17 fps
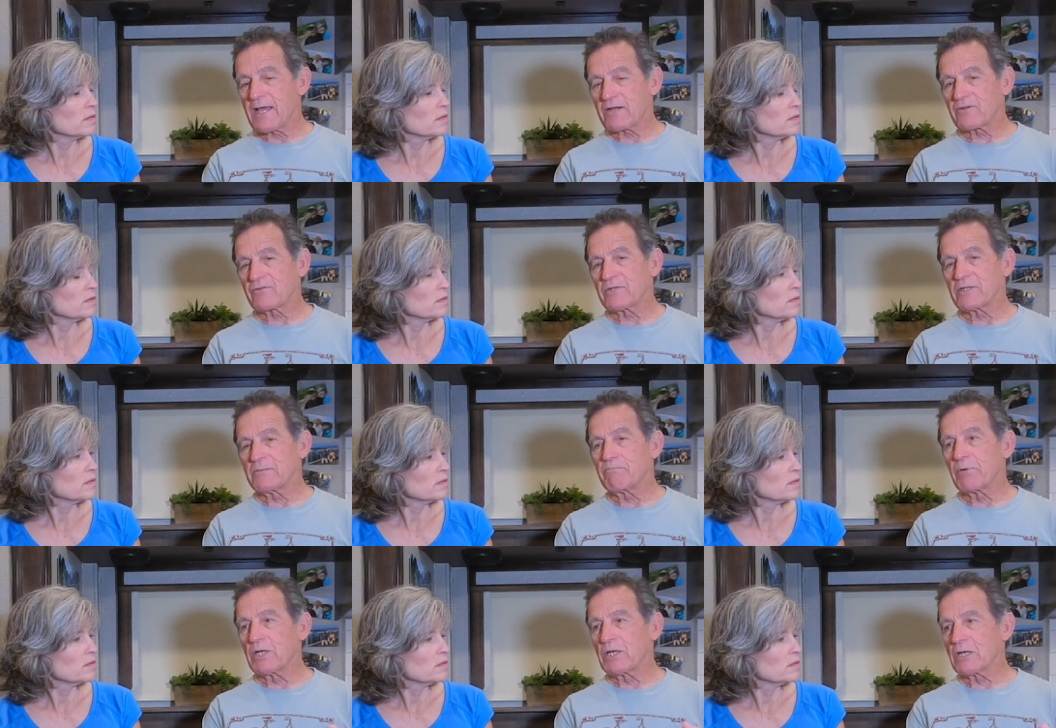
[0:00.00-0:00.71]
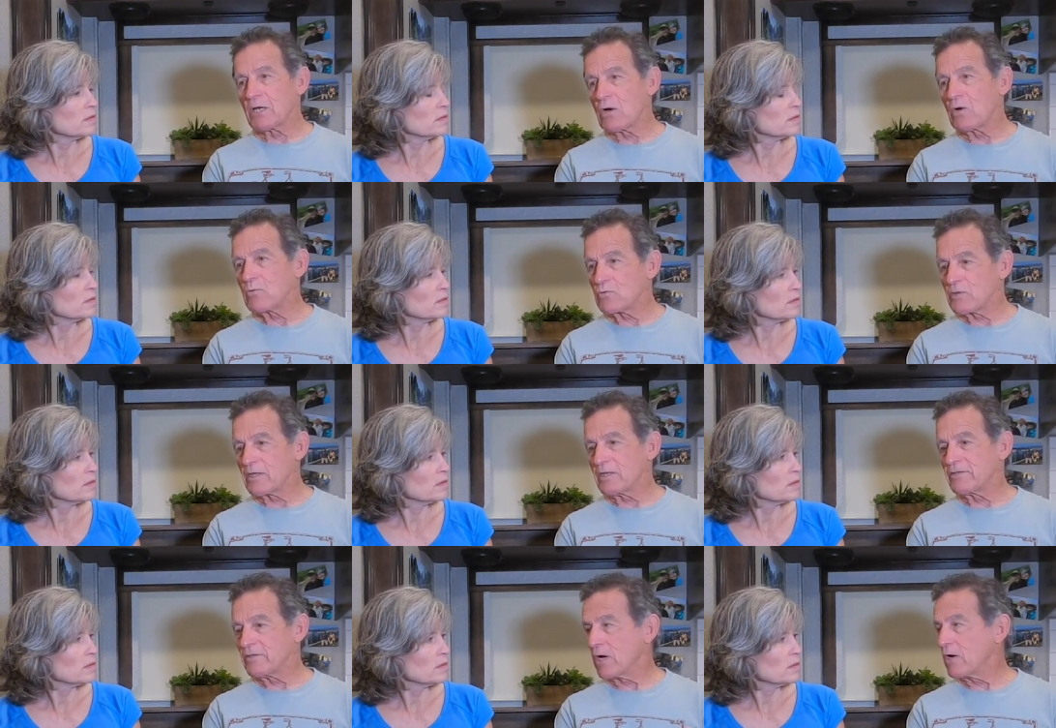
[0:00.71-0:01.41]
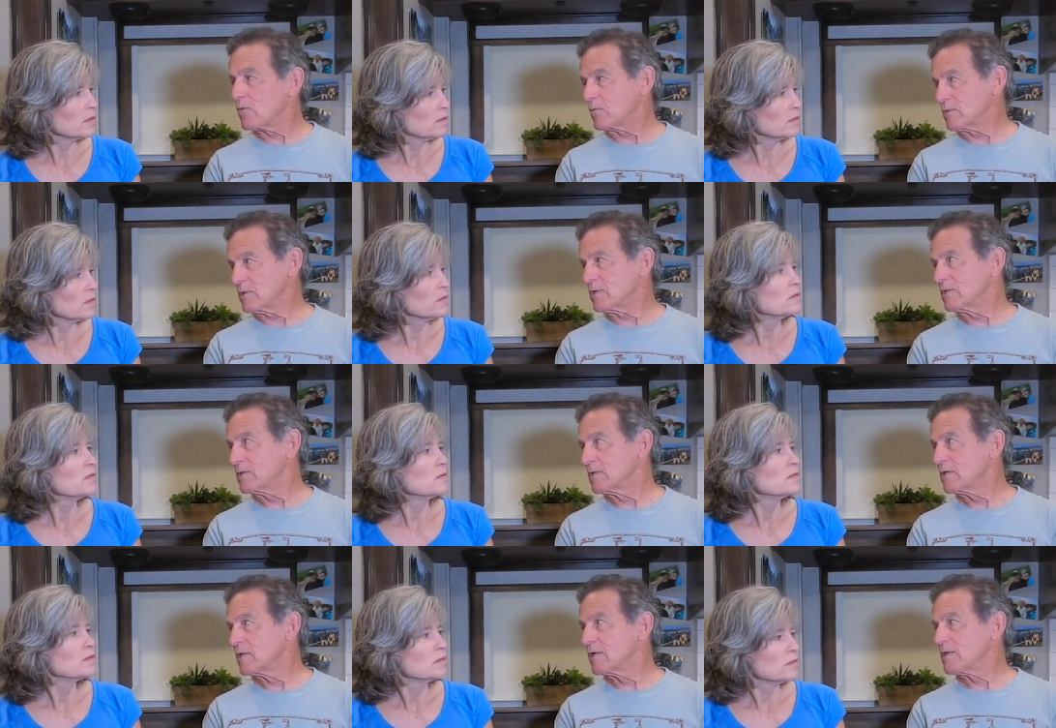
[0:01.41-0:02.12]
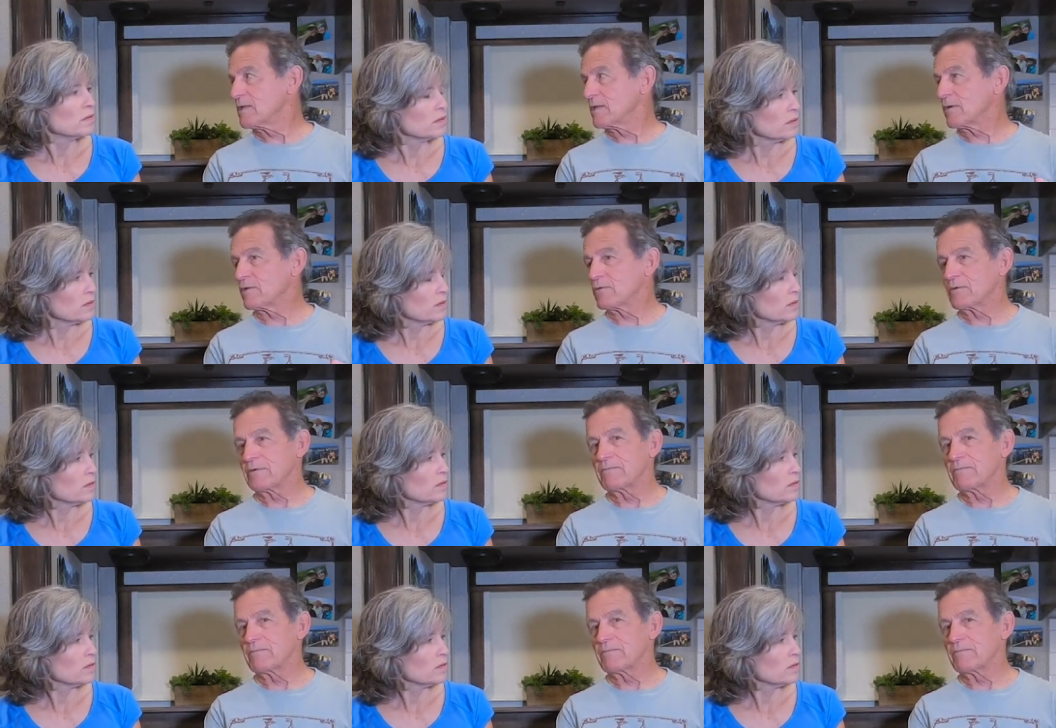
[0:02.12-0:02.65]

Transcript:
Speaker 1: actually below the tote. So